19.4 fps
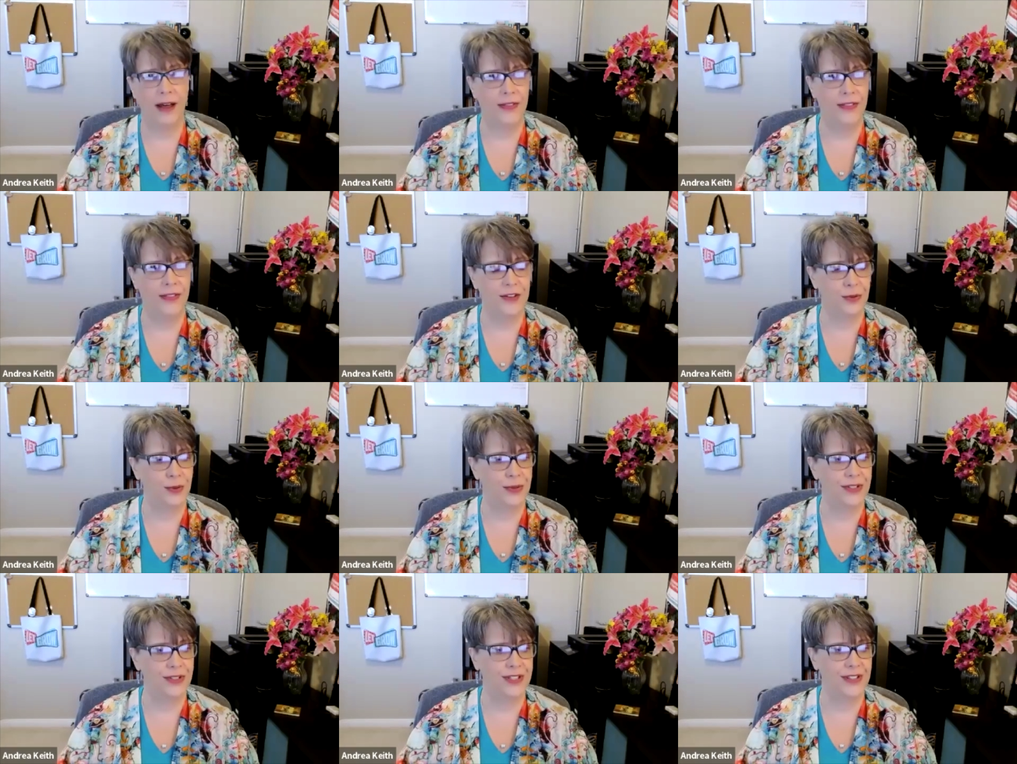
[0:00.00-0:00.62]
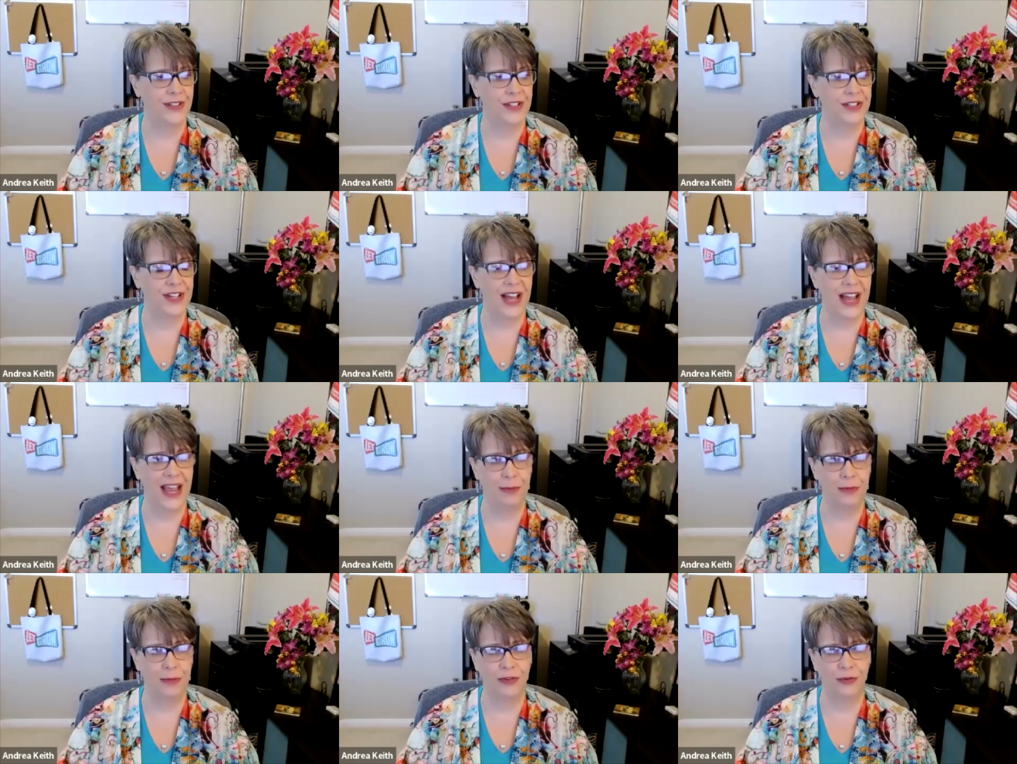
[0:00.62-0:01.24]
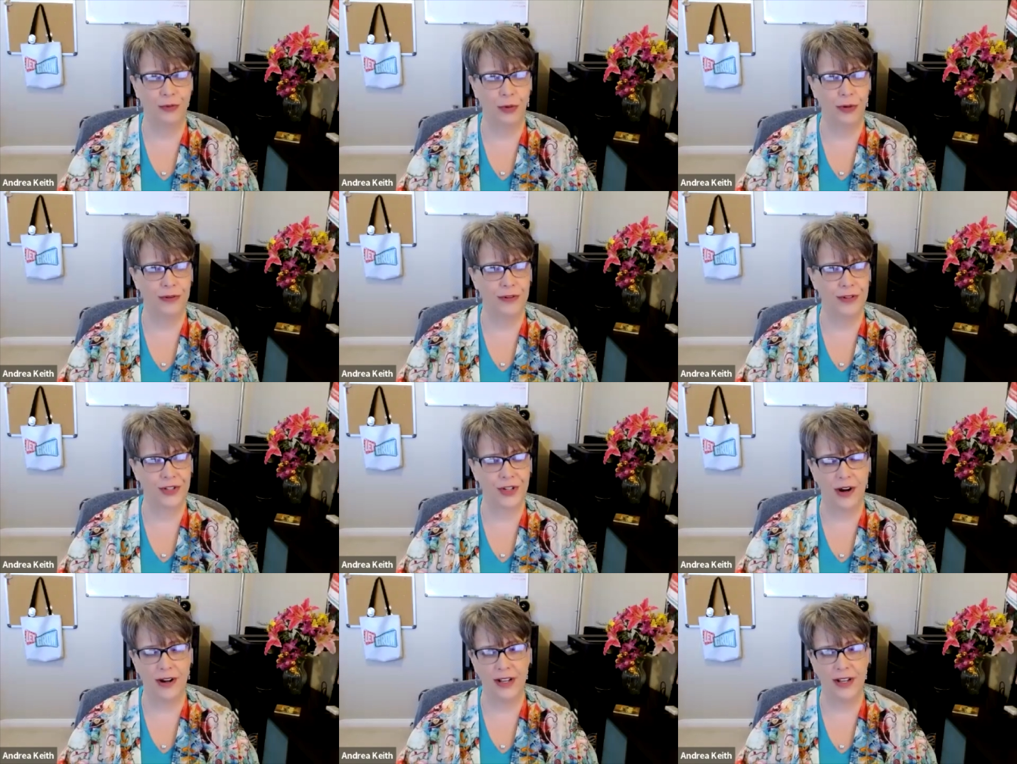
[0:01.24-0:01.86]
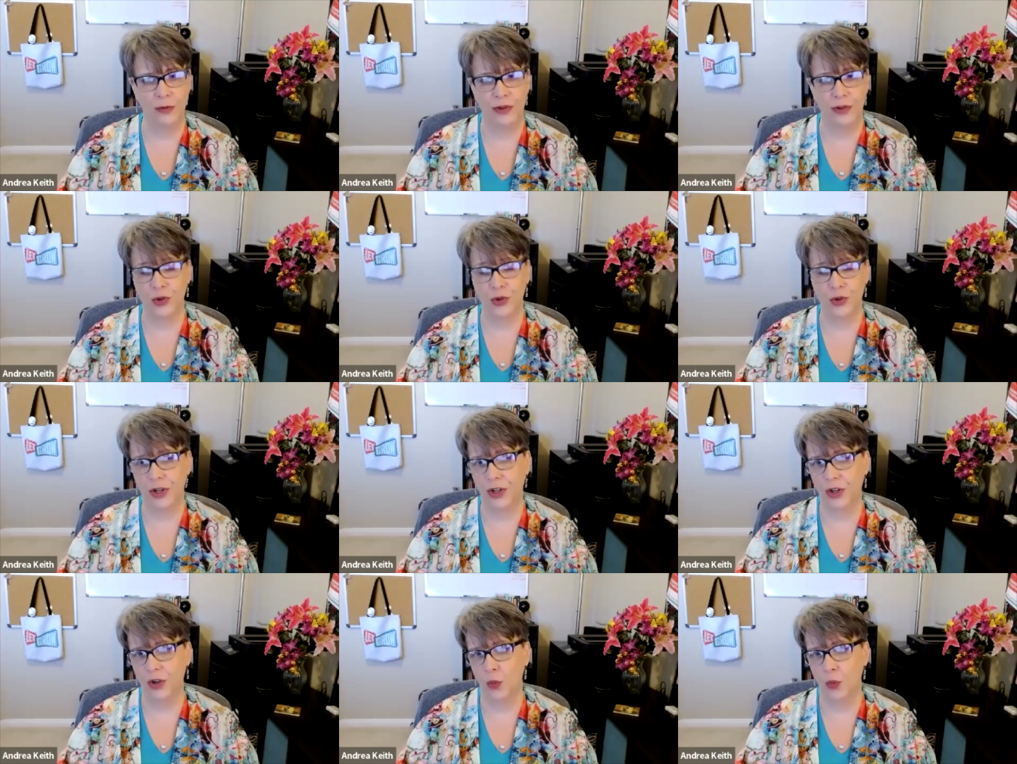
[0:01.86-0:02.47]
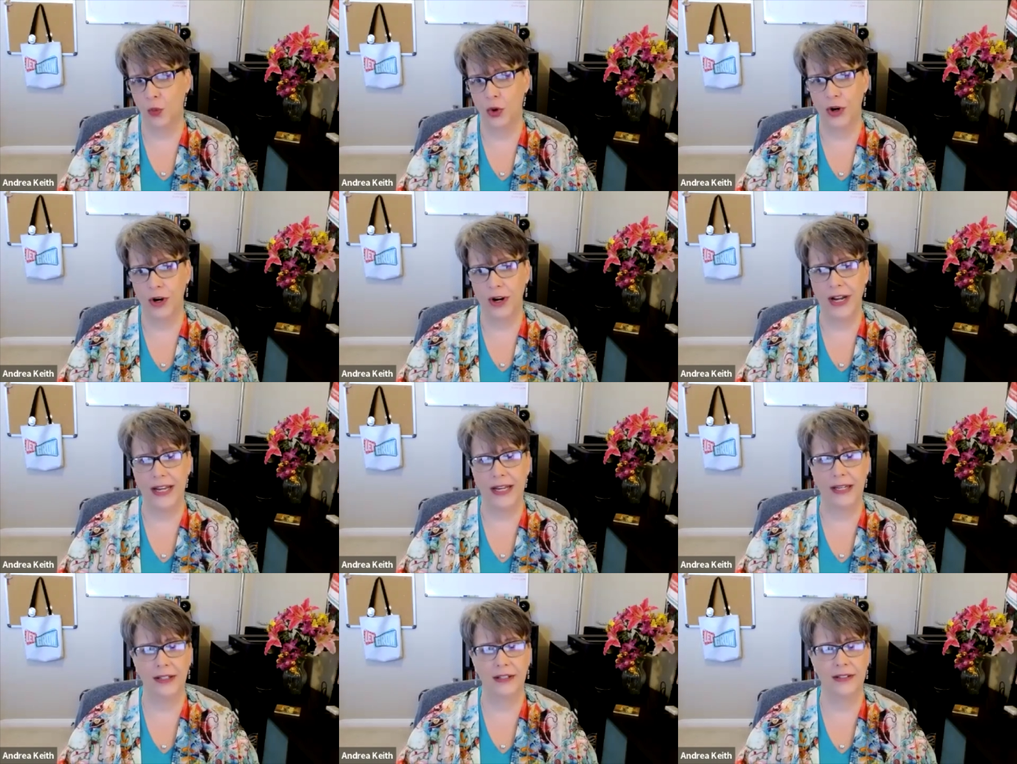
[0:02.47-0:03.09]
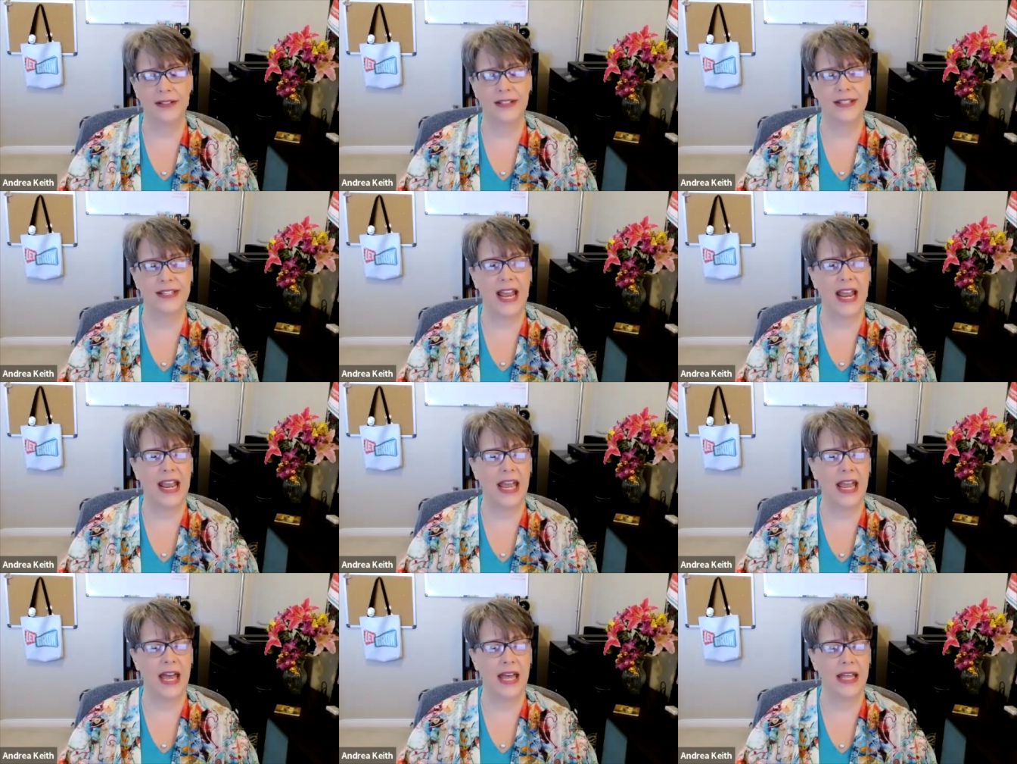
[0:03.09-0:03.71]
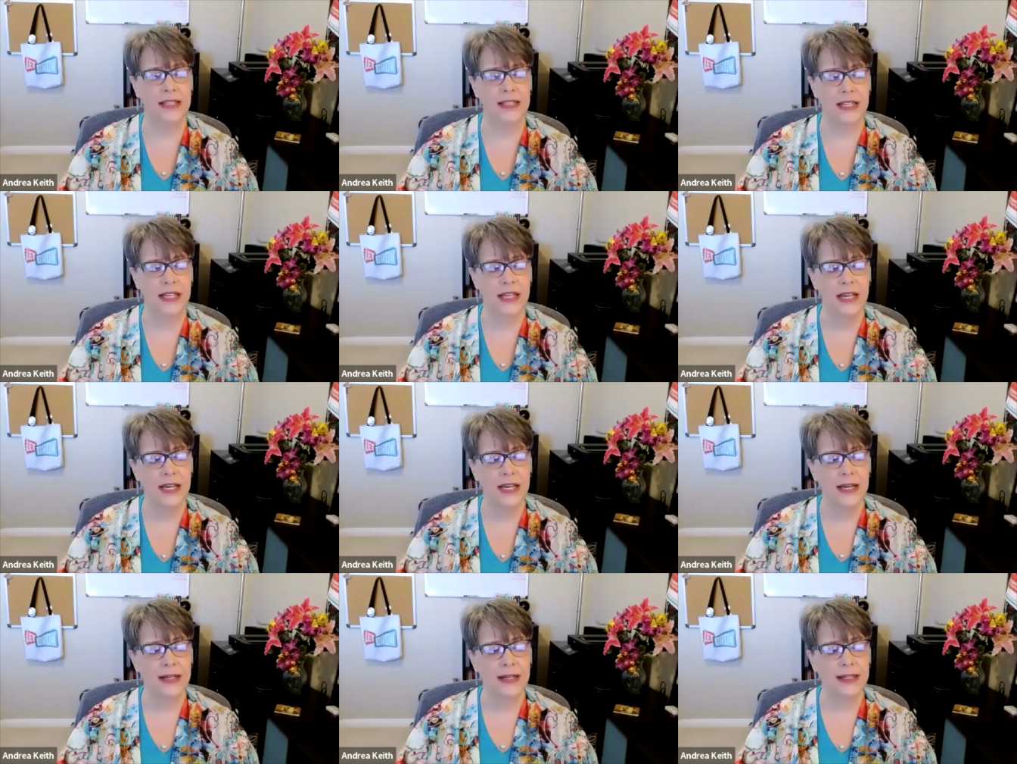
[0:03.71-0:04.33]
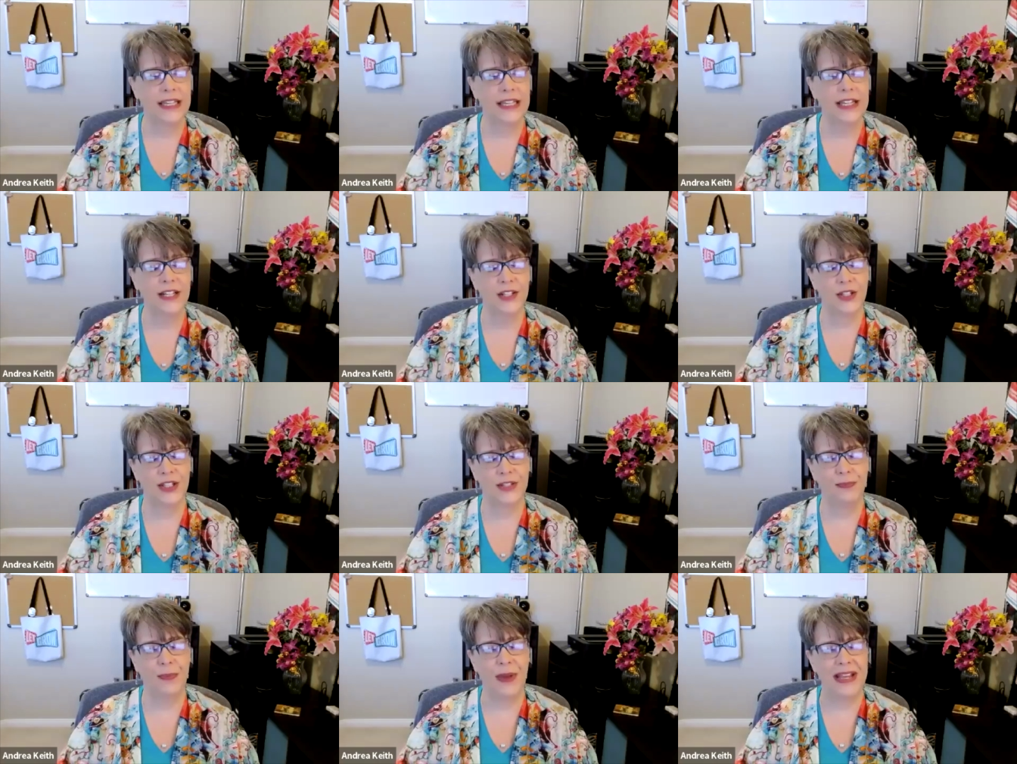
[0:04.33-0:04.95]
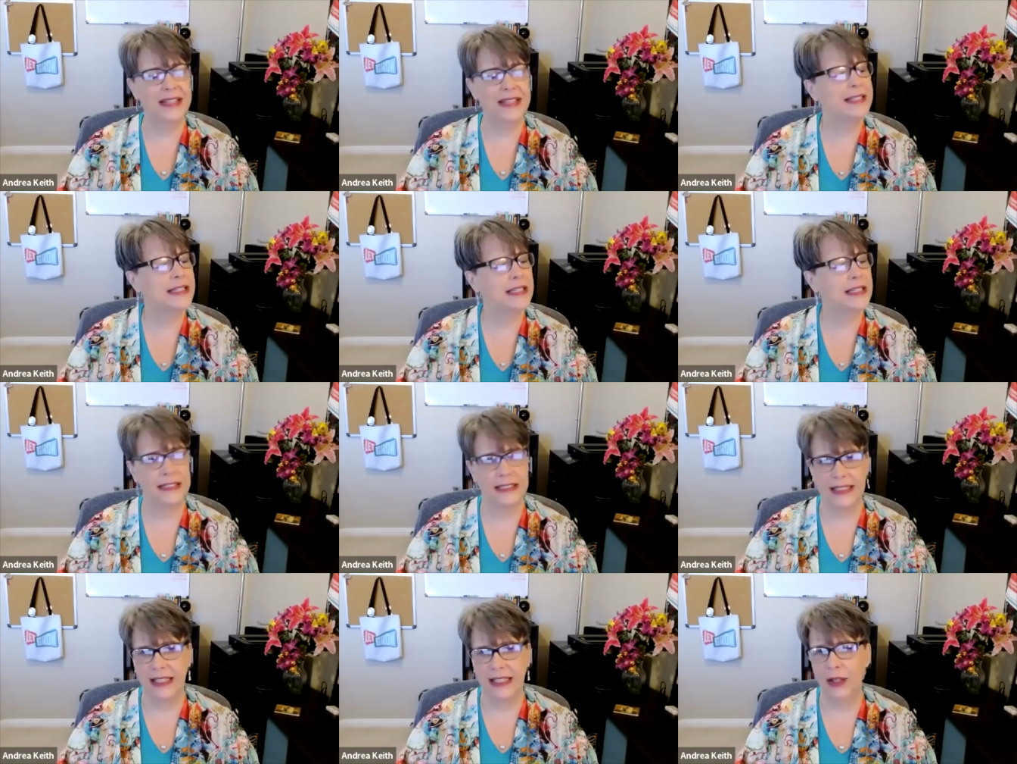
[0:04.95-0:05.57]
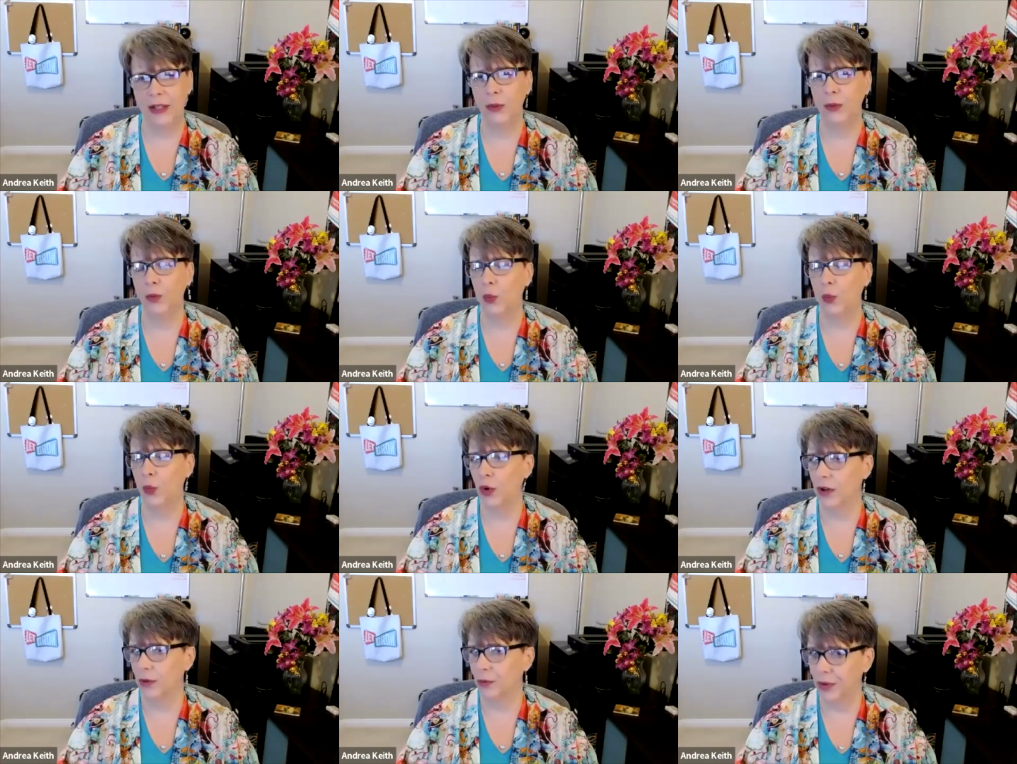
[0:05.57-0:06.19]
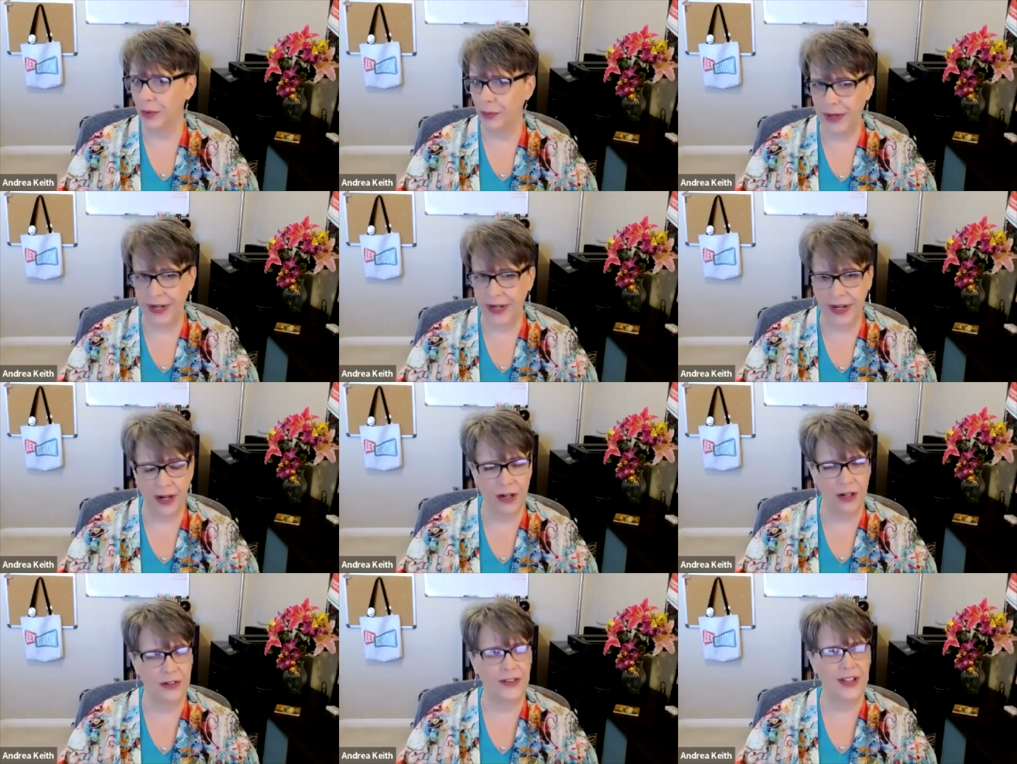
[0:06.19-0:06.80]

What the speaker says: This was in the time of, we were starting with trigger warnings, and kids basically weren't prepared.